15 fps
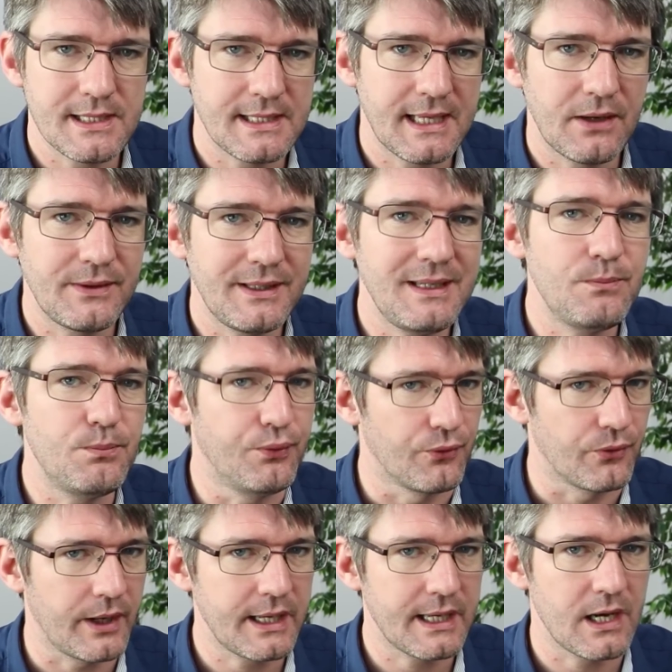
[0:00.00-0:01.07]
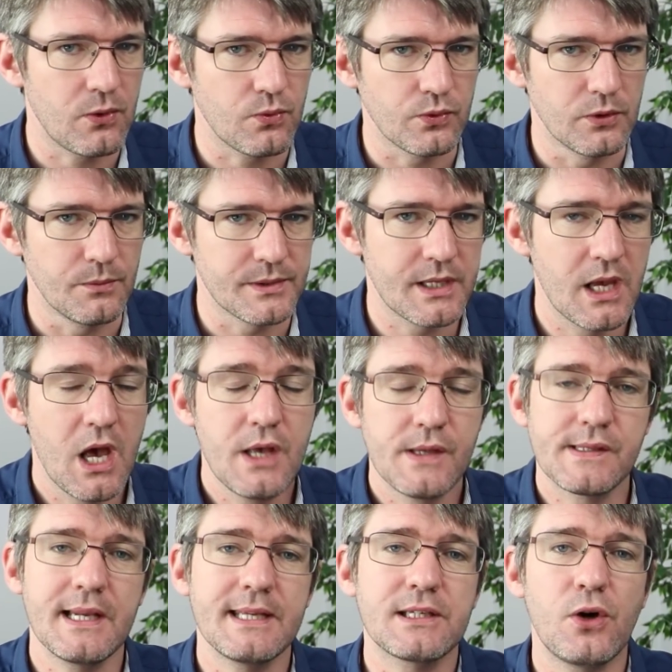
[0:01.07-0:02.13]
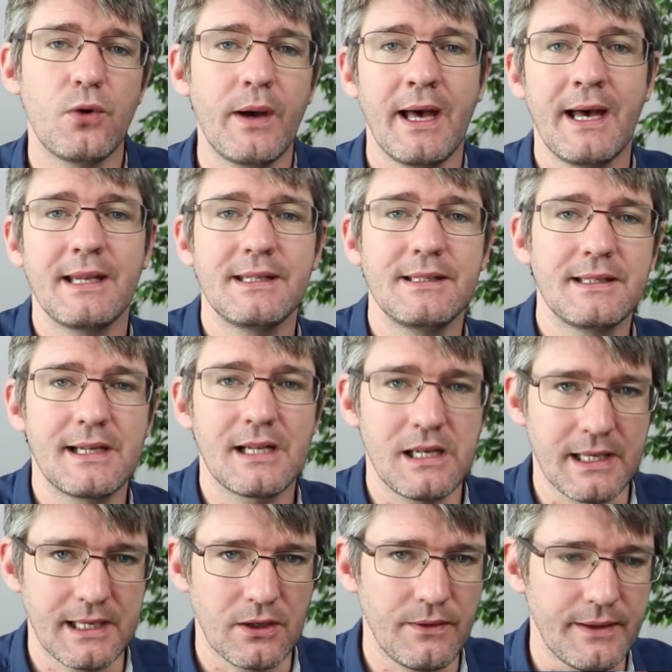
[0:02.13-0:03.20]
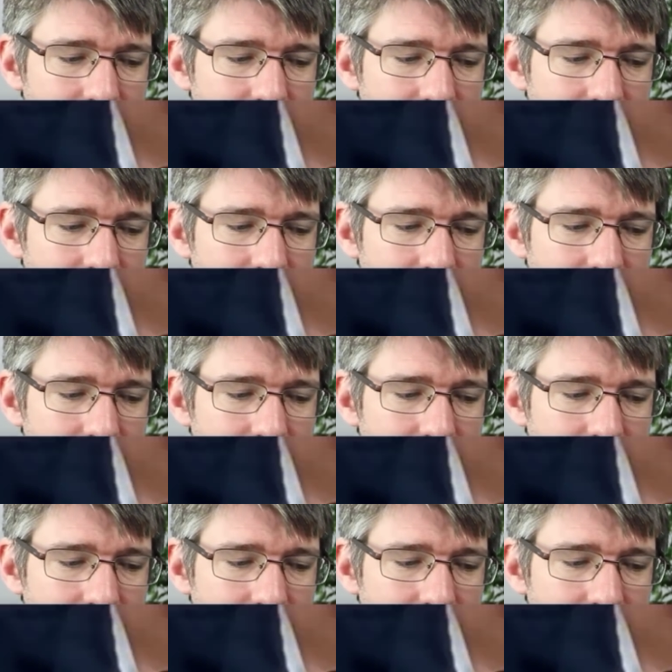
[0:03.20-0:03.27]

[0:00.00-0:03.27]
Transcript: is now the breakout rooms. So let's go ahead and click on